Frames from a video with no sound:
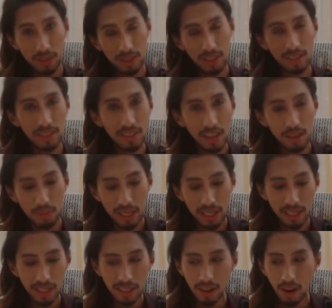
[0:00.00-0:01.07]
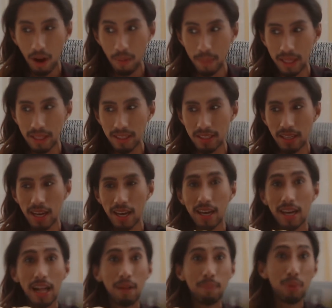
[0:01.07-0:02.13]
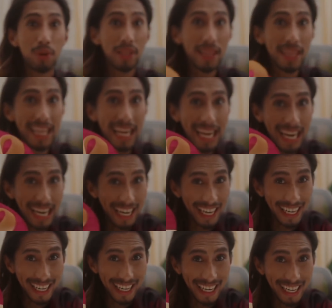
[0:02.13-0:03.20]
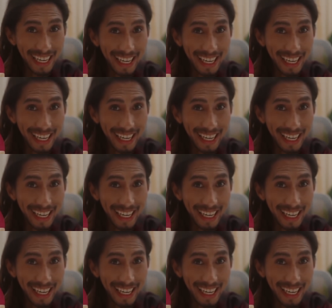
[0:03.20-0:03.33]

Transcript: There's gonna be link in the comments. I'll put it there.